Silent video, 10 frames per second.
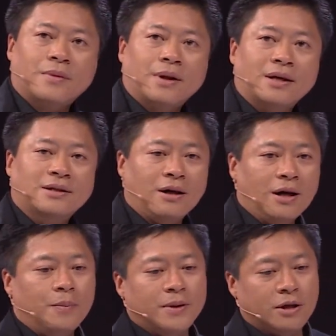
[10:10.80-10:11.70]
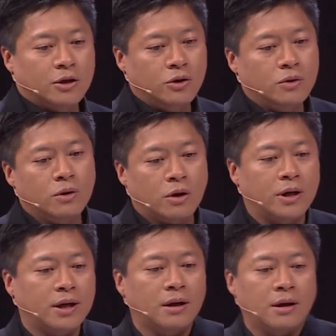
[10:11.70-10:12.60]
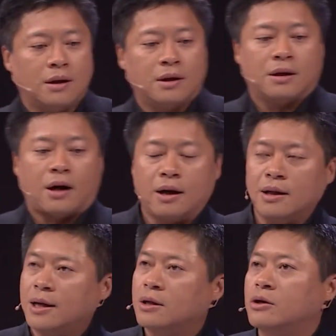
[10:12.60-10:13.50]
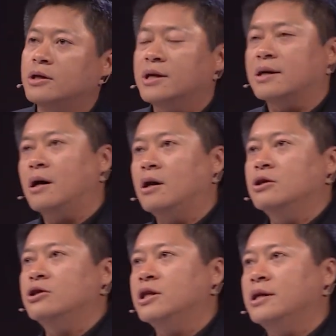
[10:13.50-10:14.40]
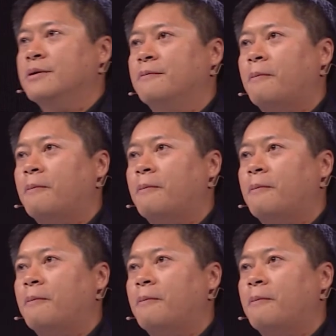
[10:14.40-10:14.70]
EXLhub is a new online learning technology,